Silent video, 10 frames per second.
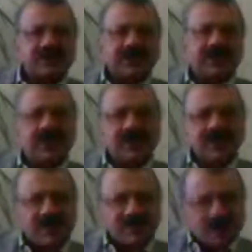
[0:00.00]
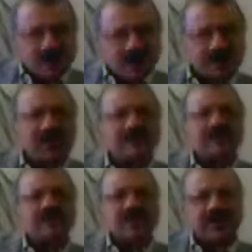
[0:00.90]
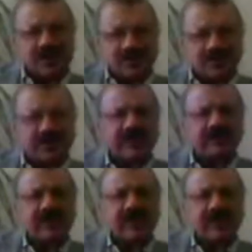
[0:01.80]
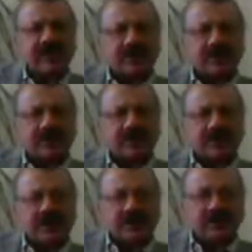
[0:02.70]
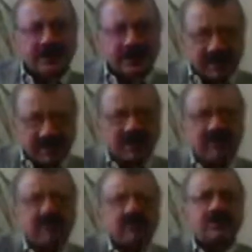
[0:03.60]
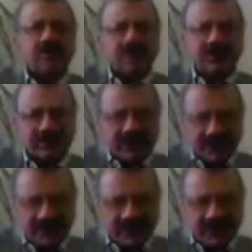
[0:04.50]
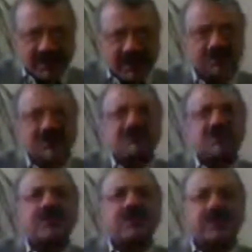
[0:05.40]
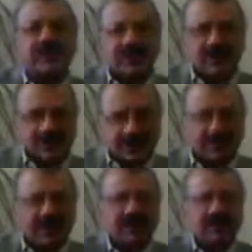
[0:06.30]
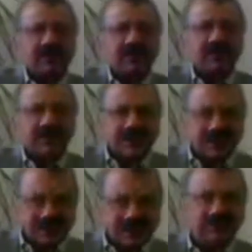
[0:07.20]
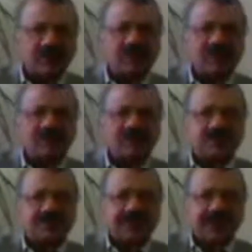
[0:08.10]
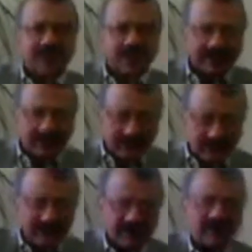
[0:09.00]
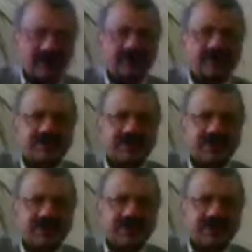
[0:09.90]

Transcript: Now, it may be too much for a particular developing country. But if, the different developing countries combined, unite, take different programs located in different centers,